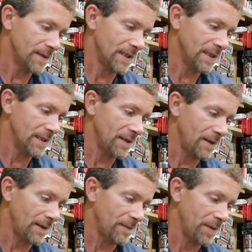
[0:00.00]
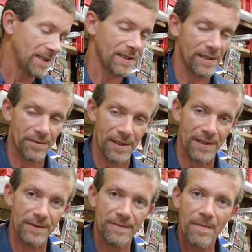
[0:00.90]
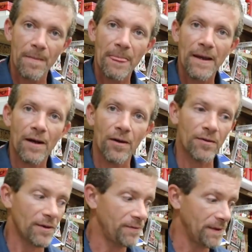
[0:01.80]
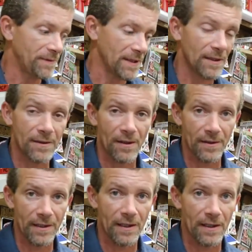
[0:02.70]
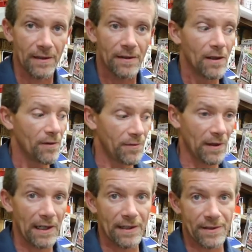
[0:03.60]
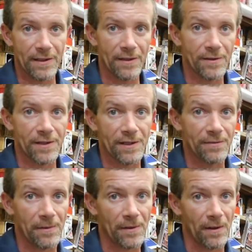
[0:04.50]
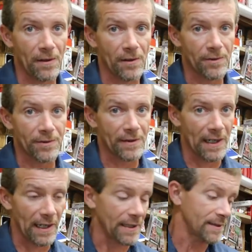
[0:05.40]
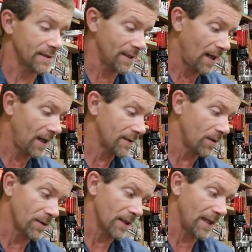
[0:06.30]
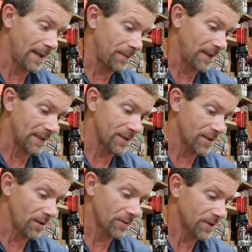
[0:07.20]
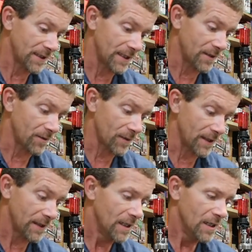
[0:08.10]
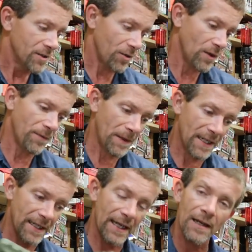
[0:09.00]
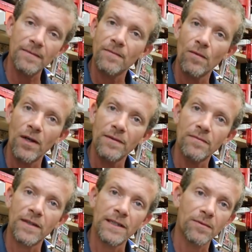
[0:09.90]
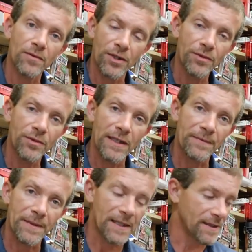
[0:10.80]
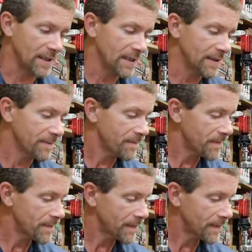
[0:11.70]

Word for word: the uh, Picatinny rail on a fifteen hundred dollar gun for a lousy one hundred sixty-four dollar holster. That is not going to happen. I just don't see any other way. So we'll find out what they will do, if anything,